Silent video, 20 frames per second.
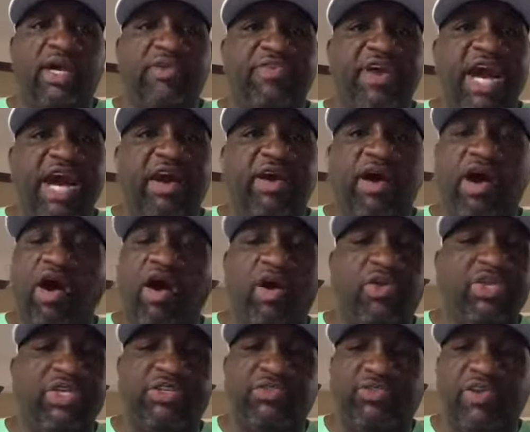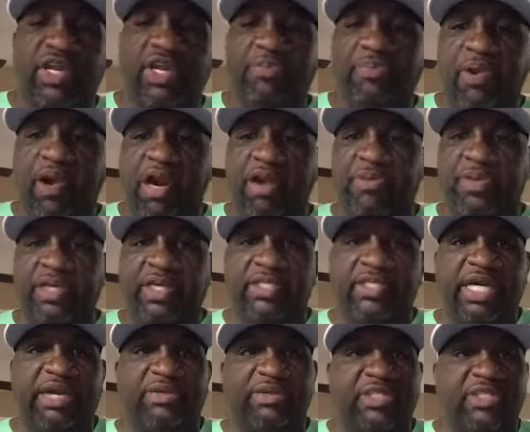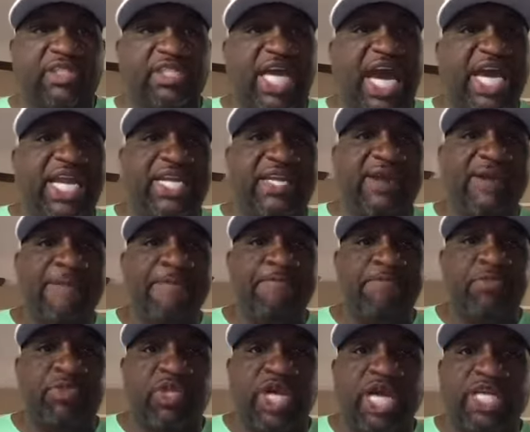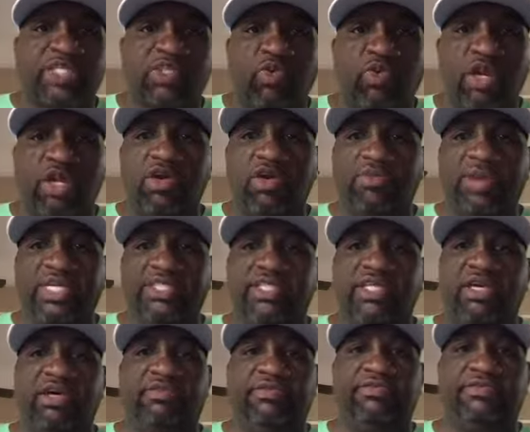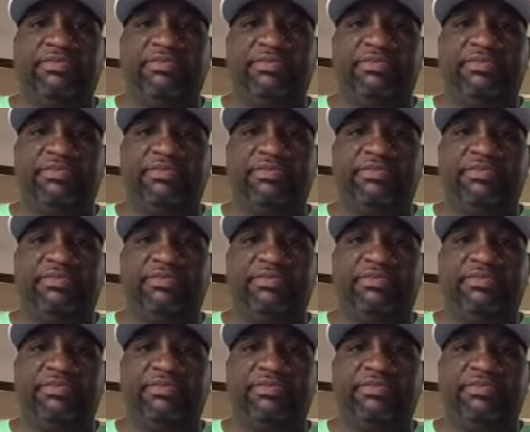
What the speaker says: of how all this fell apart because I decided not to work on myself.